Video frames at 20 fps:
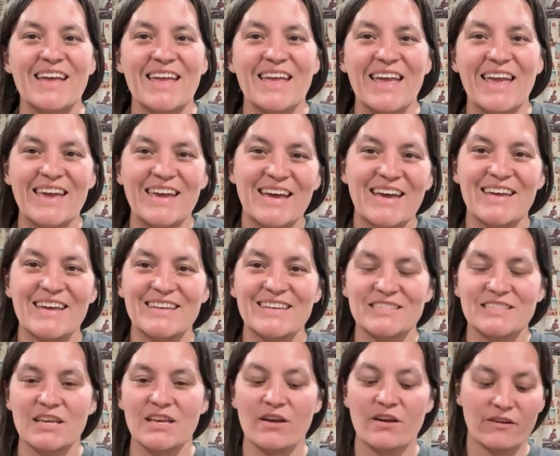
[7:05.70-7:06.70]
Hey
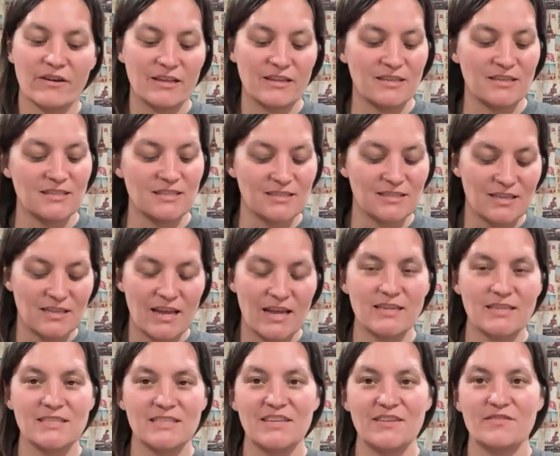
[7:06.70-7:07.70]
guys, all right, this is the
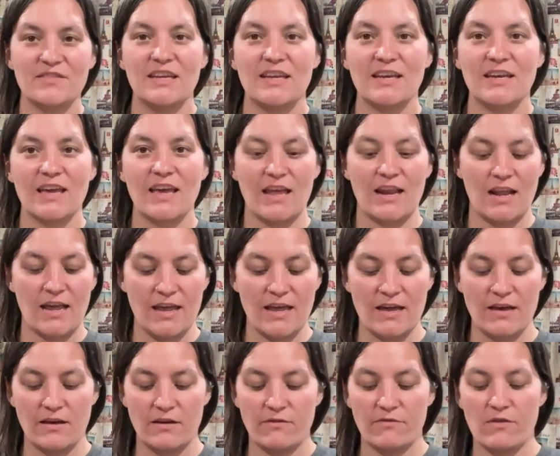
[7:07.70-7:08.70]
next evening and I
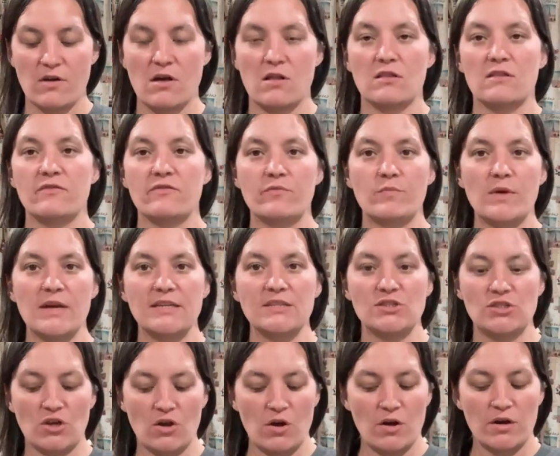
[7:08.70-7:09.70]
have all of my
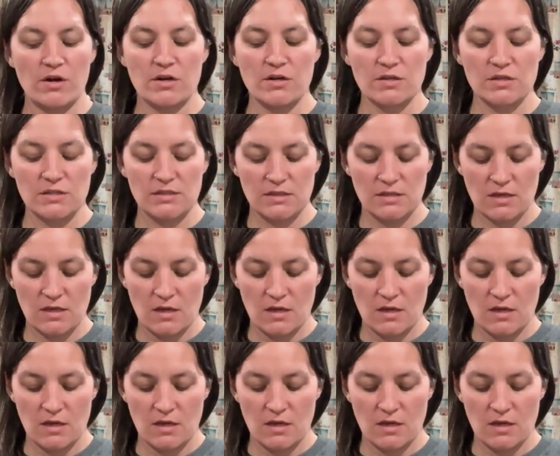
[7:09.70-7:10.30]
jars,